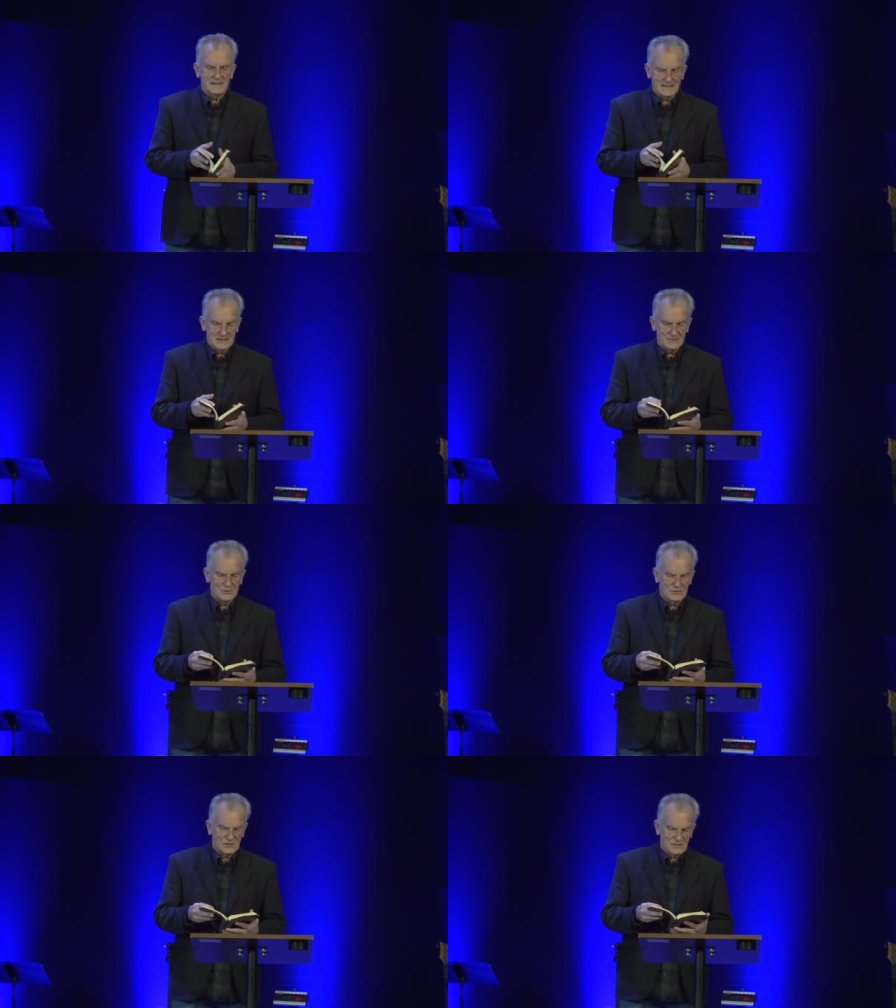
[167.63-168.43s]

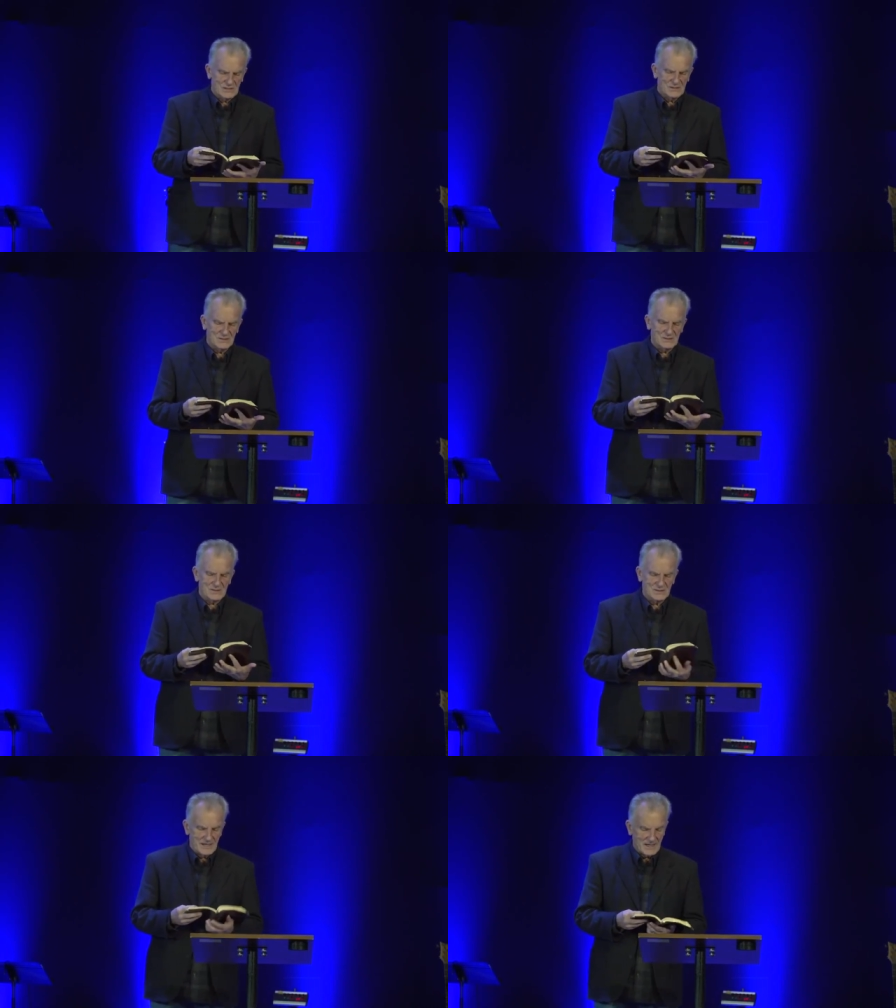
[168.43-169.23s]
In
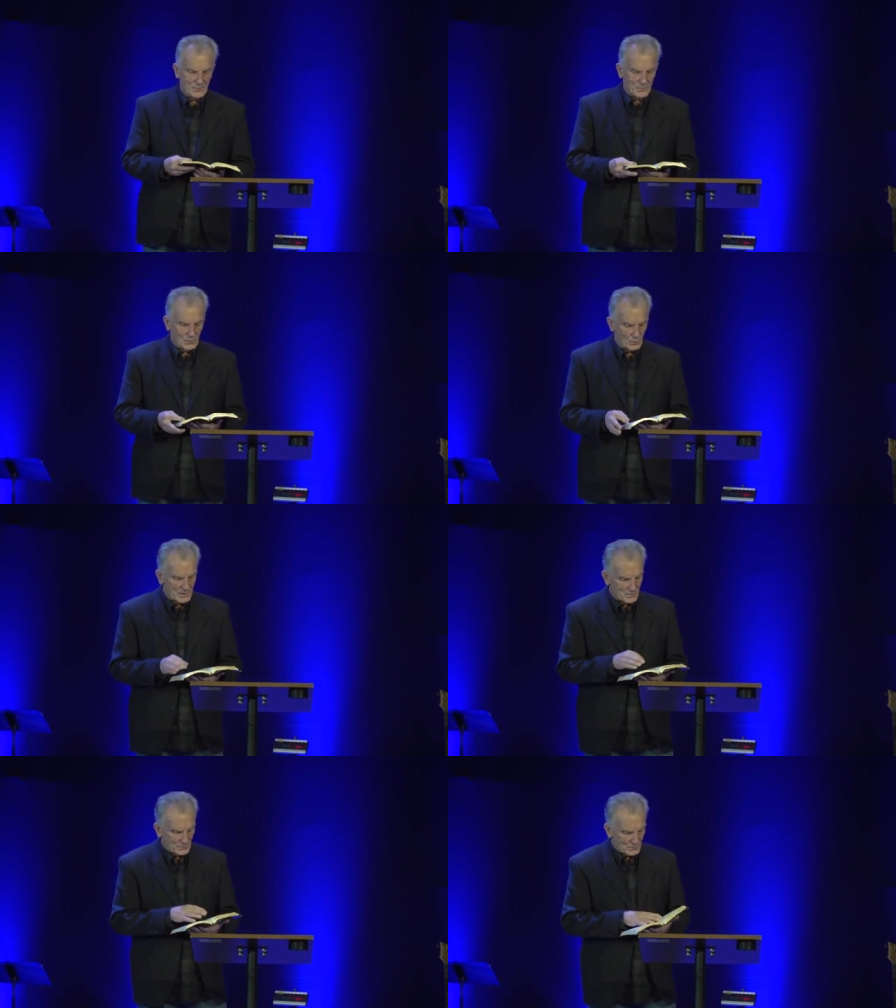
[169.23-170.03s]
Jesus' name
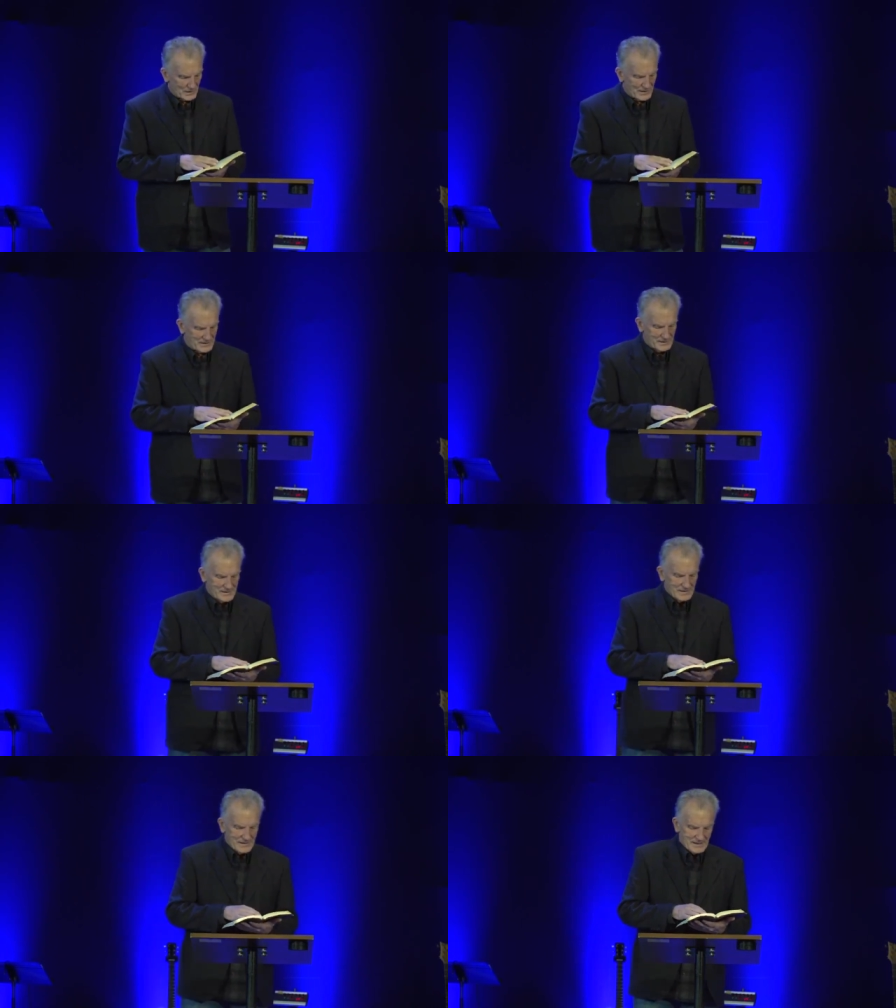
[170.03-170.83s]
we pray.
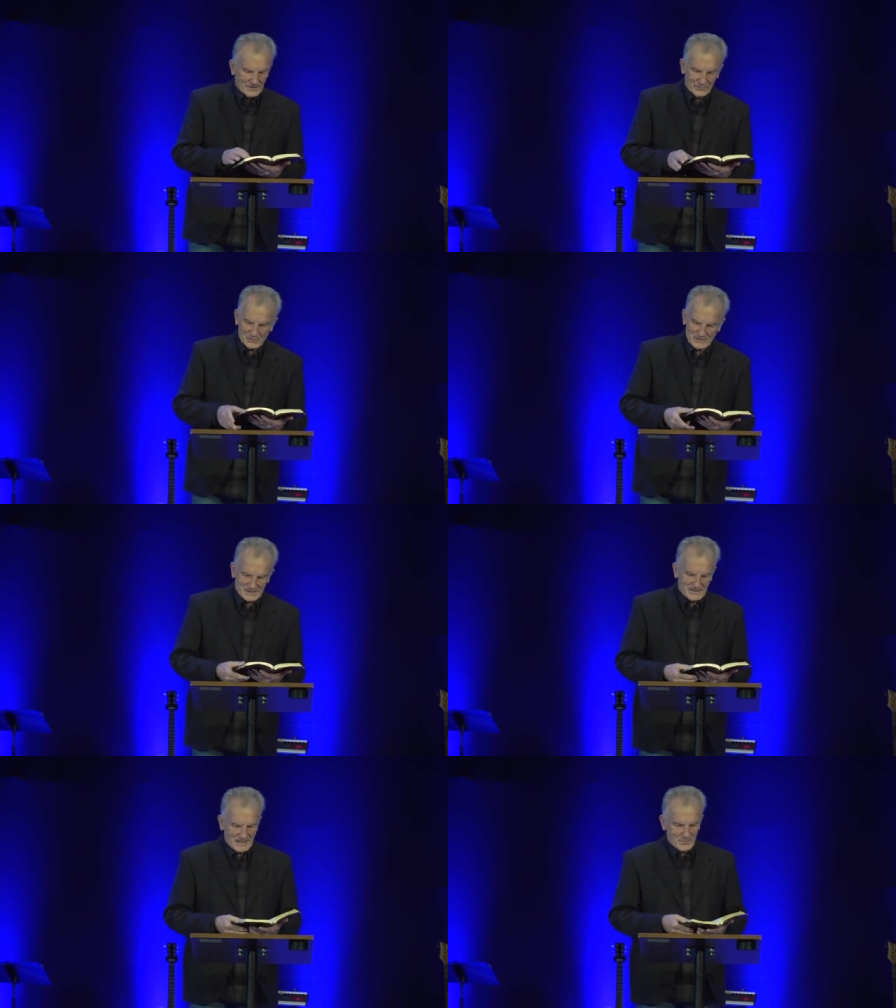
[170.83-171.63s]
Everyone
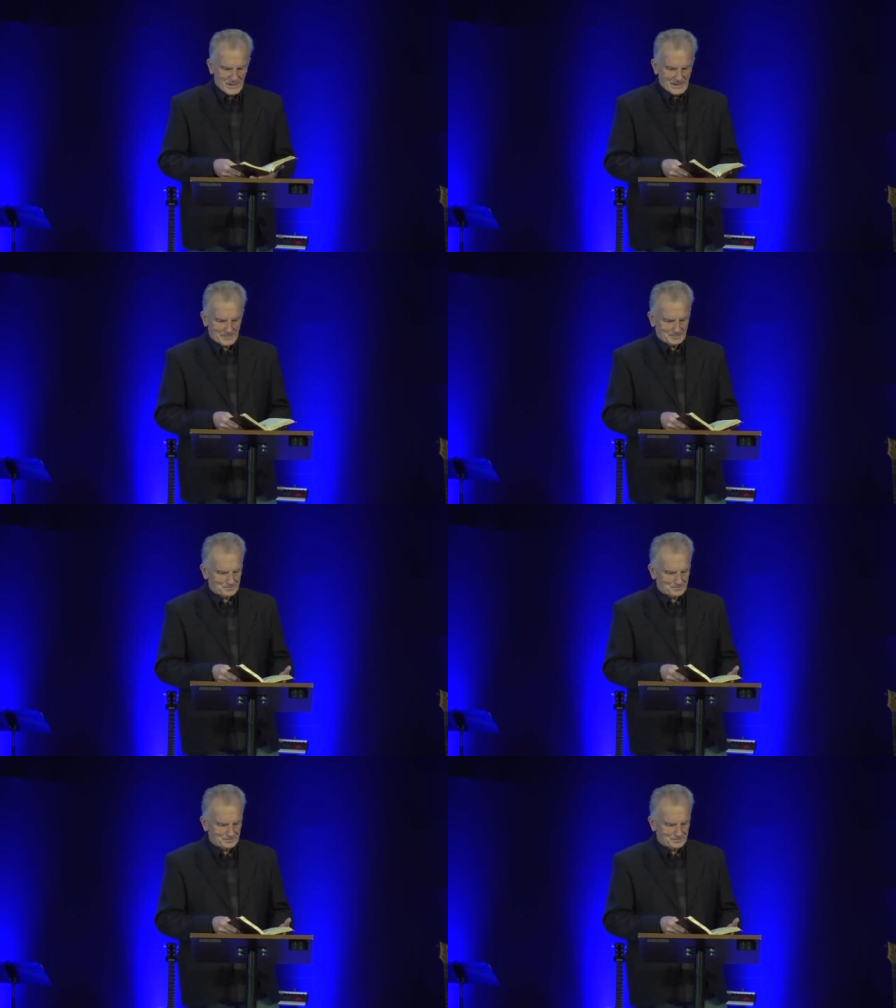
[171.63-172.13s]
said, Amen.